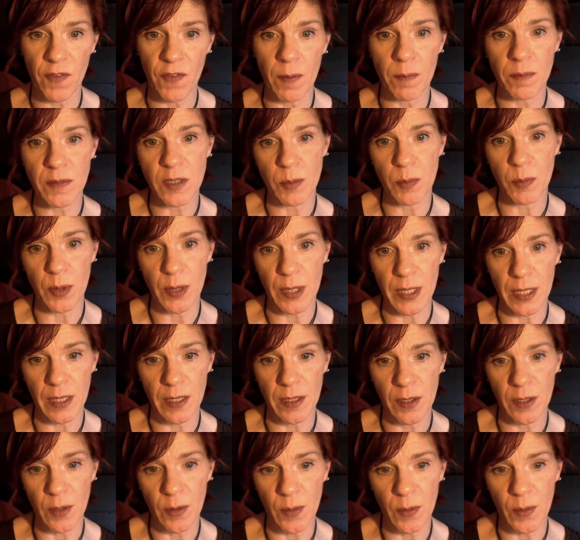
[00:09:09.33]
from to put
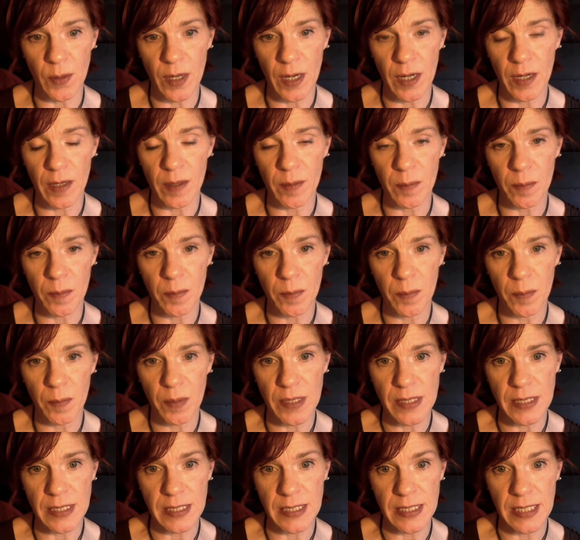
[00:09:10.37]
in your
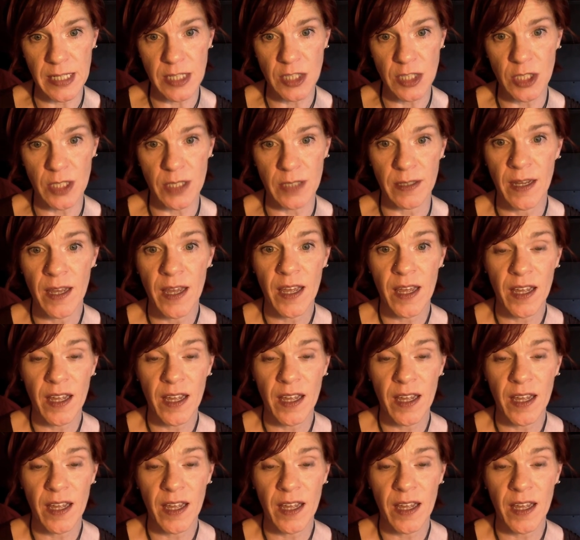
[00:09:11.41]
presentation.